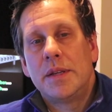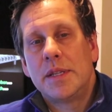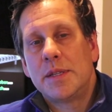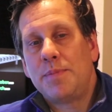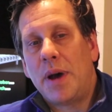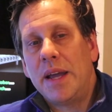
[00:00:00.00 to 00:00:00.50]

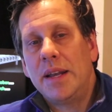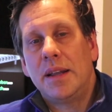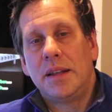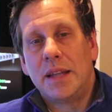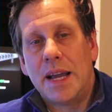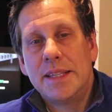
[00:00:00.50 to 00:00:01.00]

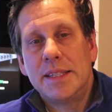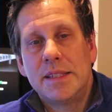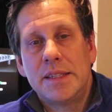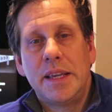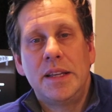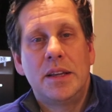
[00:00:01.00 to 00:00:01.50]
Despite
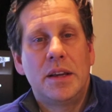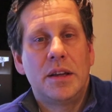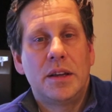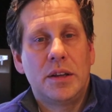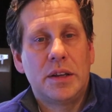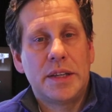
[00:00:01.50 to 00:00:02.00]
licensing
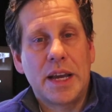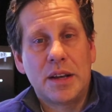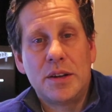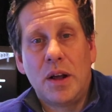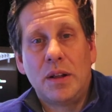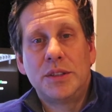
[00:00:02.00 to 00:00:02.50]

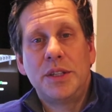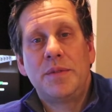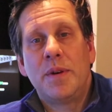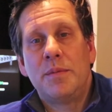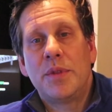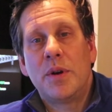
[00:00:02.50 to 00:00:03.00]
technology
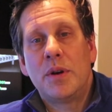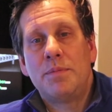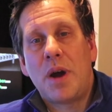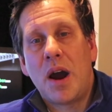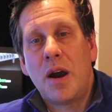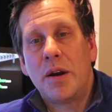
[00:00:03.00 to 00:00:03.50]
from
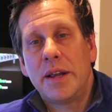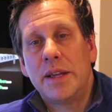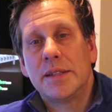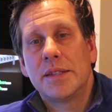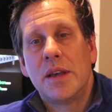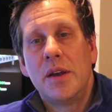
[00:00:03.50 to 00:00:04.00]
third
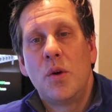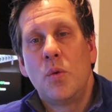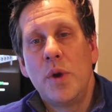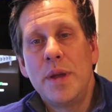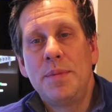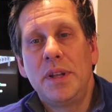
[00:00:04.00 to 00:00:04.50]
parties,
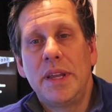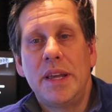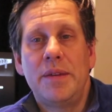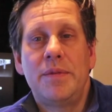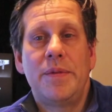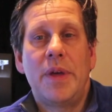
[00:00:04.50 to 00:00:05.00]
we
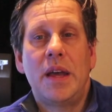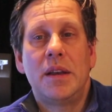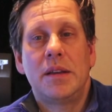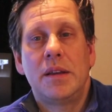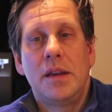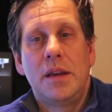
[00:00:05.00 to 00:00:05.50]
believe
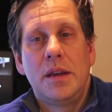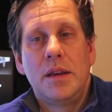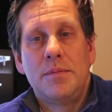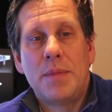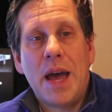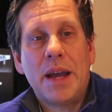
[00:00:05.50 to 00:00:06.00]
that
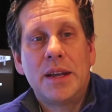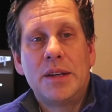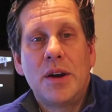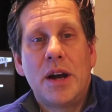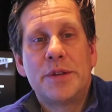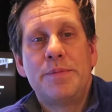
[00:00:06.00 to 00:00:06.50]

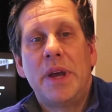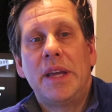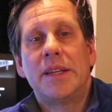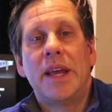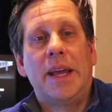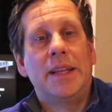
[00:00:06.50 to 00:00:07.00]
McIntosh
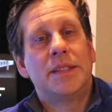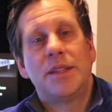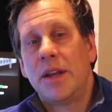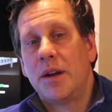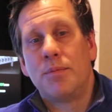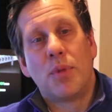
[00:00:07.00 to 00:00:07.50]
maintains
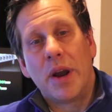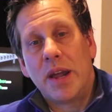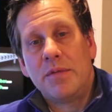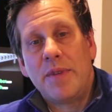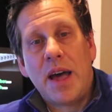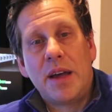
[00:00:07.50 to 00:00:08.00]
their
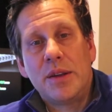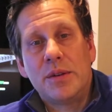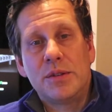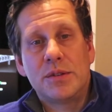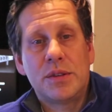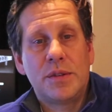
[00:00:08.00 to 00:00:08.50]
brand
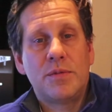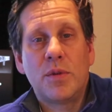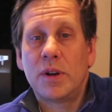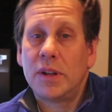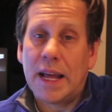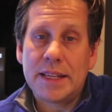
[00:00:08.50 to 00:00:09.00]
values
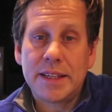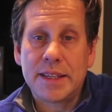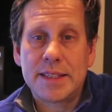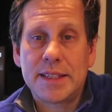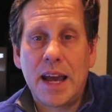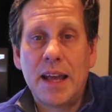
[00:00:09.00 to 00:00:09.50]
for
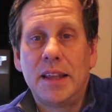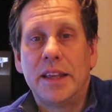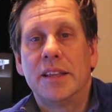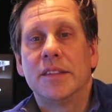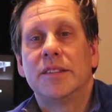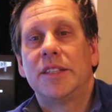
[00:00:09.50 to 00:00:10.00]
classic
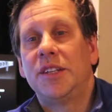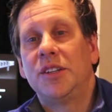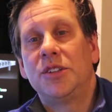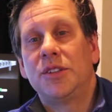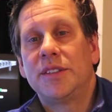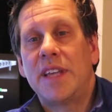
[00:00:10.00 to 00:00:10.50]
styling,
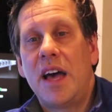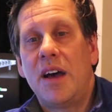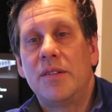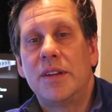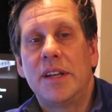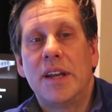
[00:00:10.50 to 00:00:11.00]
signature
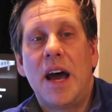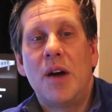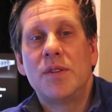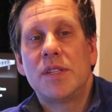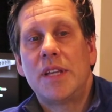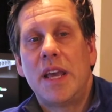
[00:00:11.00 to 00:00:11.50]
sound, and
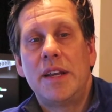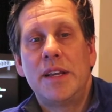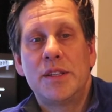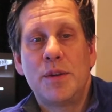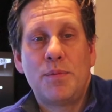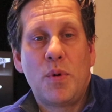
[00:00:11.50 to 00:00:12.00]

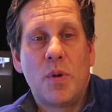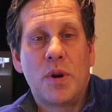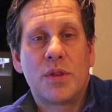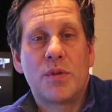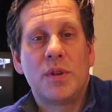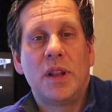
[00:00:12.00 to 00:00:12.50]
outstanding
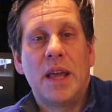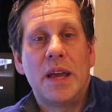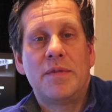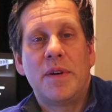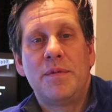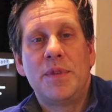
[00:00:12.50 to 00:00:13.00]
support through the
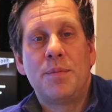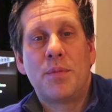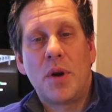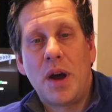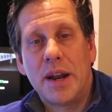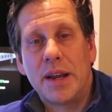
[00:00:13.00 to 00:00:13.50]
life of the
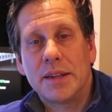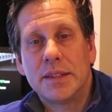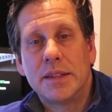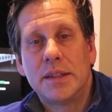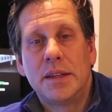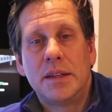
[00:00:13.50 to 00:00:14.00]
product.